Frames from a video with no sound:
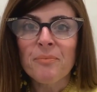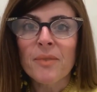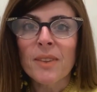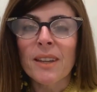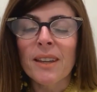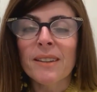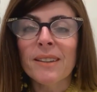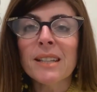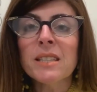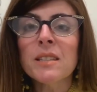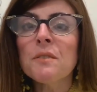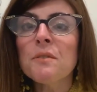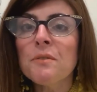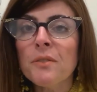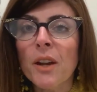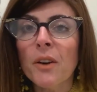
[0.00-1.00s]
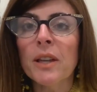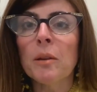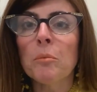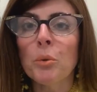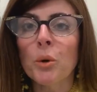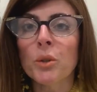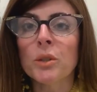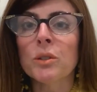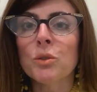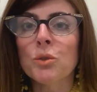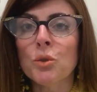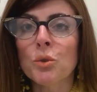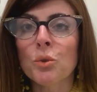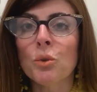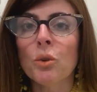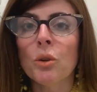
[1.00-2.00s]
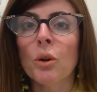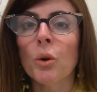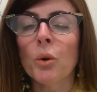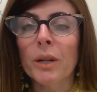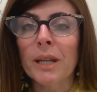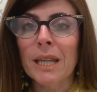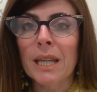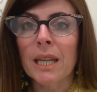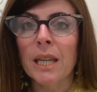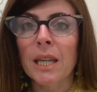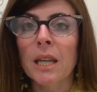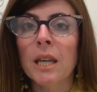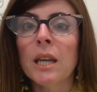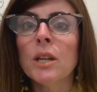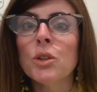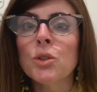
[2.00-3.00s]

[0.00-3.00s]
And that's a very important tool or key